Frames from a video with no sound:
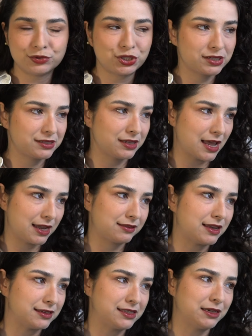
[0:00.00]
just like
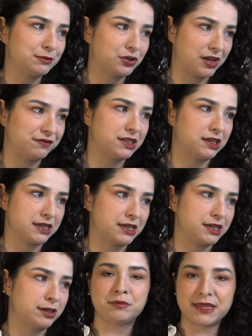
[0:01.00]
they seem to have done
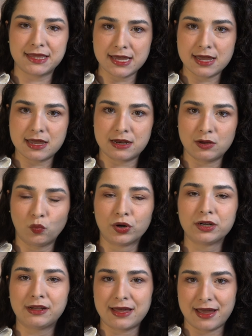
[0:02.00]
here. But then we're
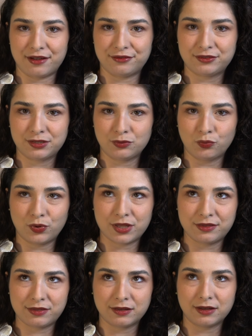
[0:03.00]
left
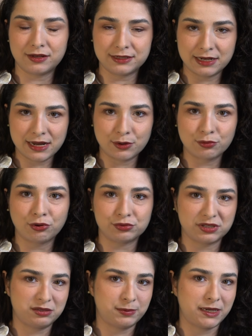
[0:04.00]
with a narrow
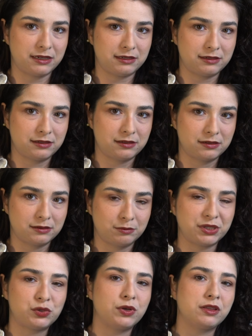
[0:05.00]
space
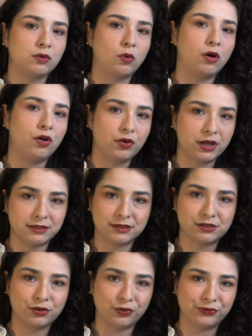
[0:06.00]
between the wall and the
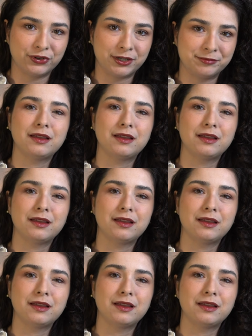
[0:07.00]
sofa.